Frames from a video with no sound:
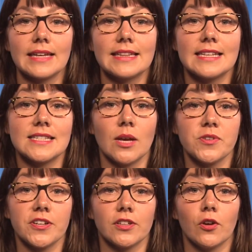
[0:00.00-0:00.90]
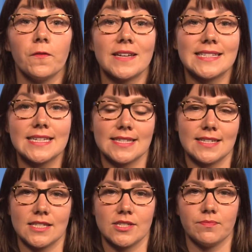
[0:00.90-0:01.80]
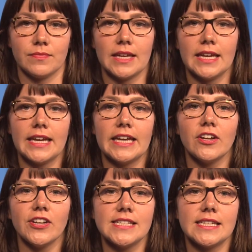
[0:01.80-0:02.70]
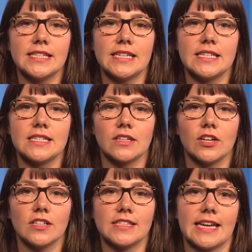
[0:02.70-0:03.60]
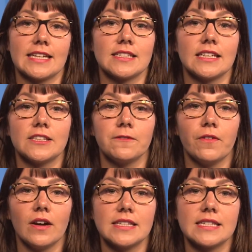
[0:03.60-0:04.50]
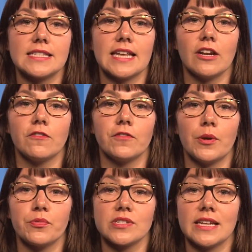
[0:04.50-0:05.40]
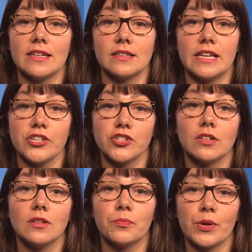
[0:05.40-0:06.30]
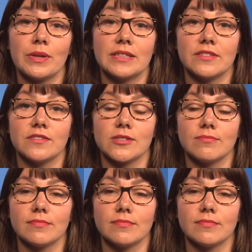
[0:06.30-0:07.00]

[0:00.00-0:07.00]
The subject of existence. In ICT's context, it defines a set of representational primitives,